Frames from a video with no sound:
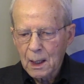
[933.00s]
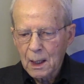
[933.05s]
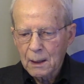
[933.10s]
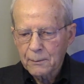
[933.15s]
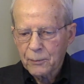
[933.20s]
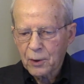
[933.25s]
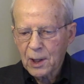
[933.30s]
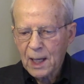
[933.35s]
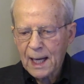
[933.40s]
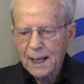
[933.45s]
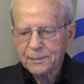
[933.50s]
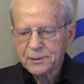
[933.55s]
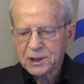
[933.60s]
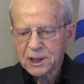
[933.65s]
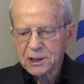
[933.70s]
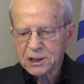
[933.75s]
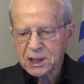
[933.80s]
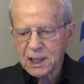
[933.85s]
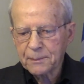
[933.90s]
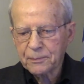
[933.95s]
Perhaps
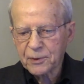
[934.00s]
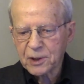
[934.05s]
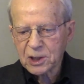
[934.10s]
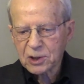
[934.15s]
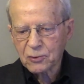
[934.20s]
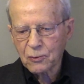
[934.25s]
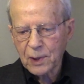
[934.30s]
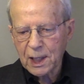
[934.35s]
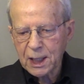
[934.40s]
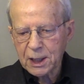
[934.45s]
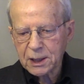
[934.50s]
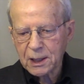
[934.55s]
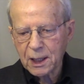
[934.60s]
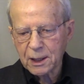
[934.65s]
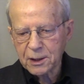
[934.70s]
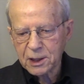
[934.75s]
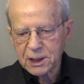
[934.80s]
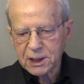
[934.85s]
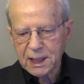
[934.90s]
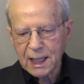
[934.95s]
the simplest way to
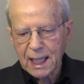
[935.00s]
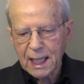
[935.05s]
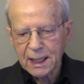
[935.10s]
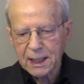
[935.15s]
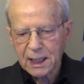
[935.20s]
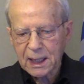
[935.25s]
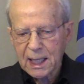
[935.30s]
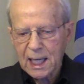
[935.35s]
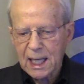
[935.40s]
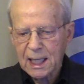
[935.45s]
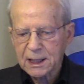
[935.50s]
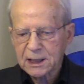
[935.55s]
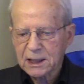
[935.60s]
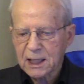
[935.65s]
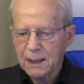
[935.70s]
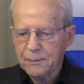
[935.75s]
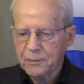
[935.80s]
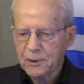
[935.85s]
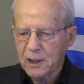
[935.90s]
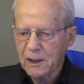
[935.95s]
understand the
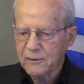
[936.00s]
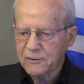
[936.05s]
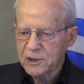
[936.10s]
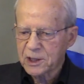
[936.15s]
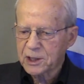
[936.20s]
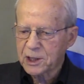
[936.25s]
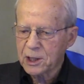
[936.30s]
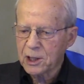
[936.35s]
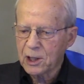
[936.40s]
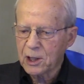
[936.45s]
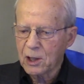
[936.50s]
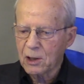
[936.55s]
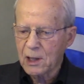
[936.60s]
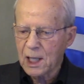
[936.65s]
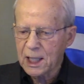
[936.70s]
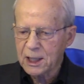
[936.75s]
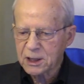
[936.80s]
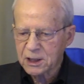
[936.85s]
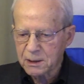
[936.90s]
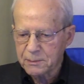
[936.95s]
concept of
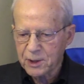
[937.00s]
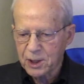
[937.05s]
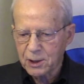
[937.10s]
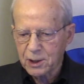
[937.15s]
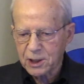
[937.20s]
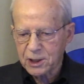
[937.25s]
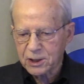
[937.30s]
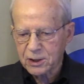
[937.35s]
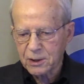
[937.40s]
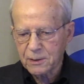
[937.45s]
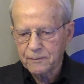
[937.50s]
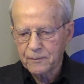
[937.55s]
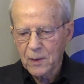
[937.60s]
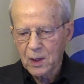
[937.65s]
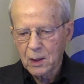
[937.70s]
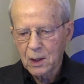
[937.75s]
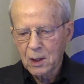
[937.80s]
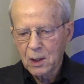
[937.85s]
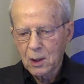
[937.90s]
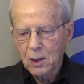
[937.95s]
stereoisomerism,
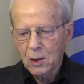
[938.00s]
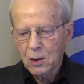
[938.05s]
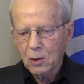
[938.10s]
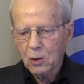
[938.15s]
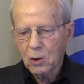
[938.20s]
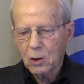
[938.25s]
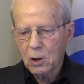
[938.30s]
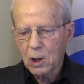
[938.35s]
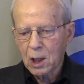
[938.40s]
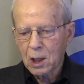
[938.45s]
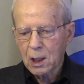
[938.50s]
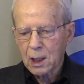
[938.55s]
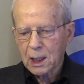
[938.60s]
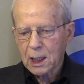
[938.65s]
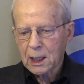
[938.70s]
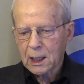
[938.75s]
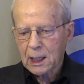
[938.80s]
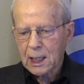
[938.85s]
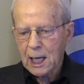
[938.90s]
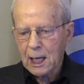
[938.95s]
or
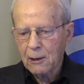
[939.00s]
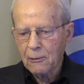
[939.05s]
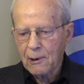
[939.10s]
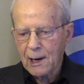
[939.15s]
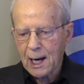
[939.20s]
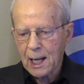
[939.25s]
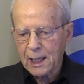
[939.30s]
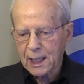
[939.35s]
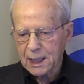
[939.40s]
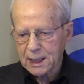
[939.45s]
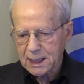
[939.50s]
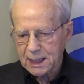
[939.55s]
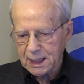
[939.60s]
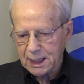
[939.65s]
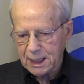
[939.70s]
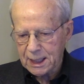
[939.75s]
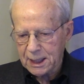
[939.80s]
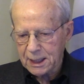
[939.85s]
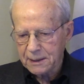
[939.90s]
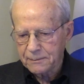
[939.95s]

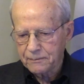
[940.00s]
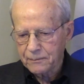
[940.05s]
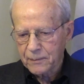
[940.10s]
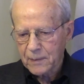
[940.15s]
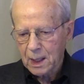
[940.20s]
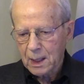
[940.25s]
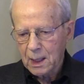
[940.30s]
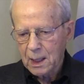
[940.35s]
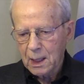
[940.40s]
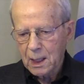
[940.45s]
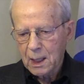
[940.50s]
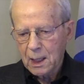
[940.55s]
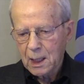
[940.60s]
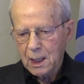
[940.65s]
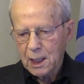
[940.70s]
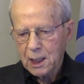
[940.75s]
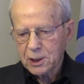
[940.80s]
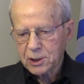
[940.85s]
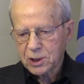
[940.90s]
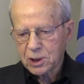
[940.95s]
chirality,
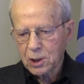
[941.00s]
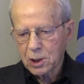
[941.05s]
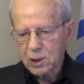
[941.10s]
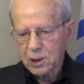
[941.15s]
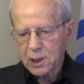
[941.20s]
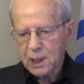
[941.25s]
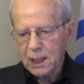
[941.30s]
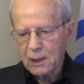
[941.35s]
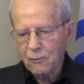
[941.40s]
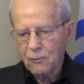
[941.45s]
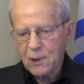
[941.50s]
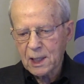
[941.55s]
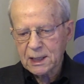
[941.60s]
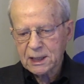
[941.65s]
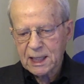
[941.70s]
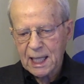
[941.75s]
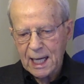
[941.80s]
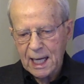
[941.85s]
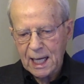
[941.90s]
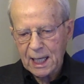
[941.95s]
is to look at
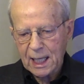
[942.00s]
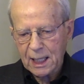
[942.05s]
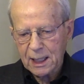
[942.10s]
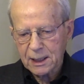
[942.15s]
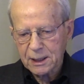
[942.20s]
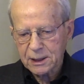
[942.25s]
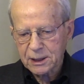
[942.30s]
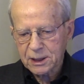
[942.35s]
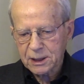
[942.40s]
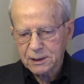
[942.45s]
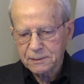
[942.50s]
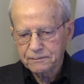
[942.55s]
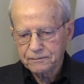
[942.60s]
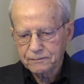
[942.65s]
one's hands